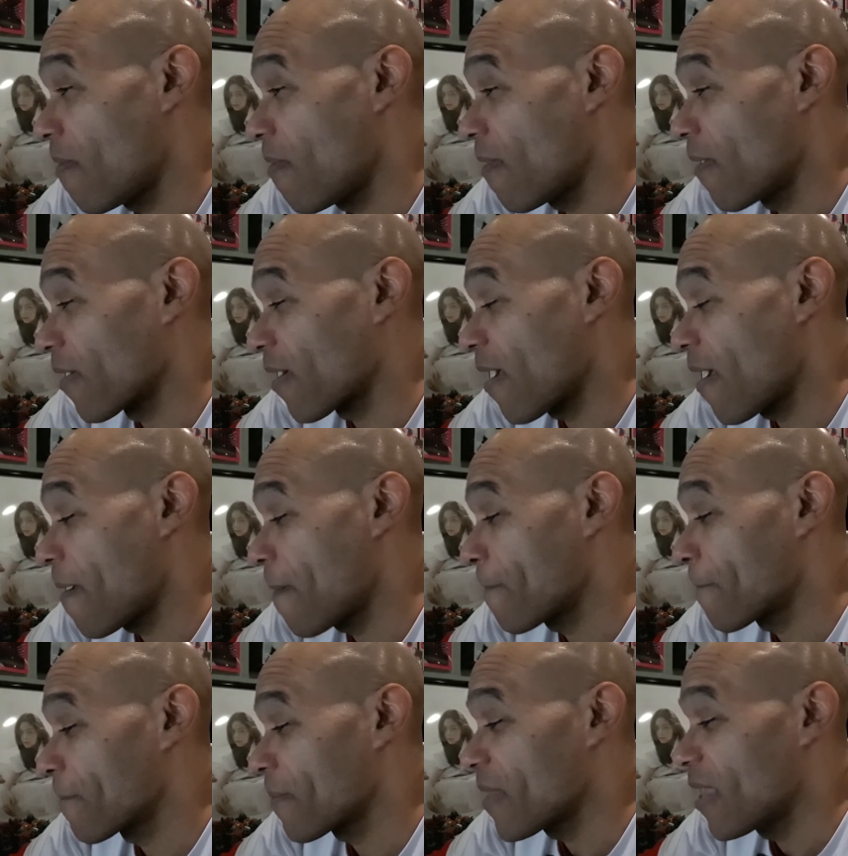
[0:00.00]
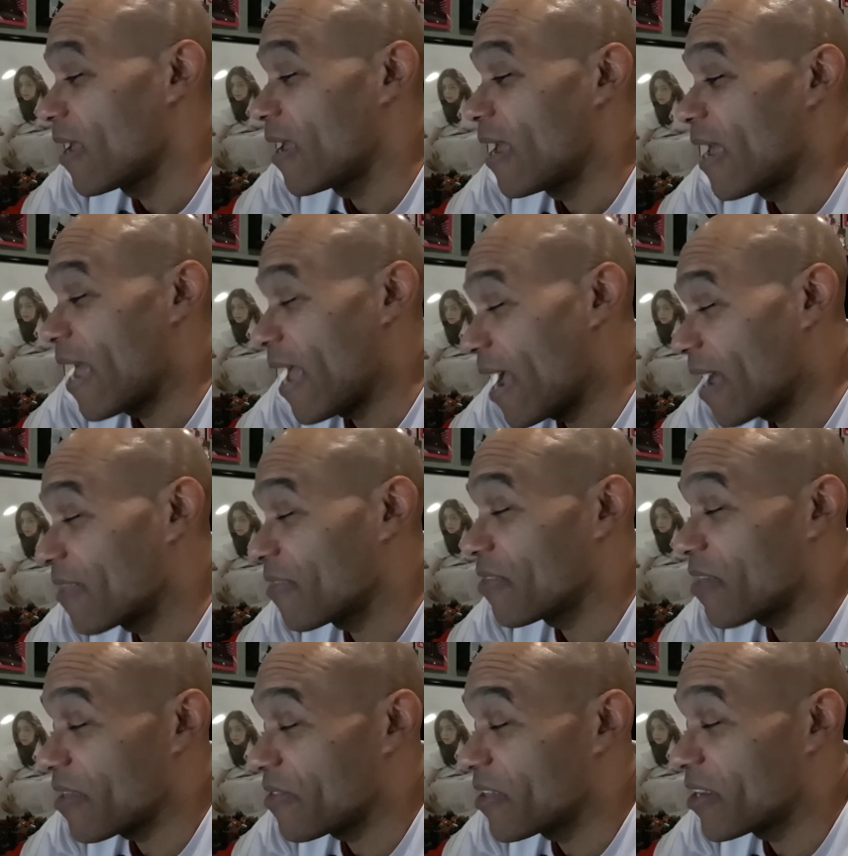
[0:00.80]
Okay,
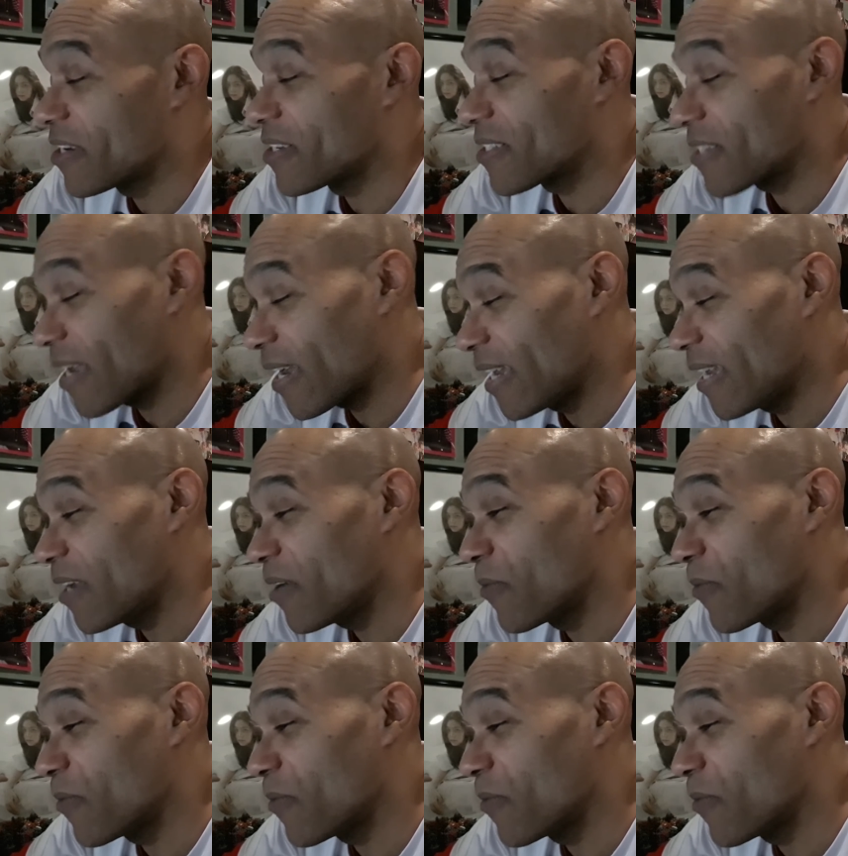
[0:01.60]
and they did a study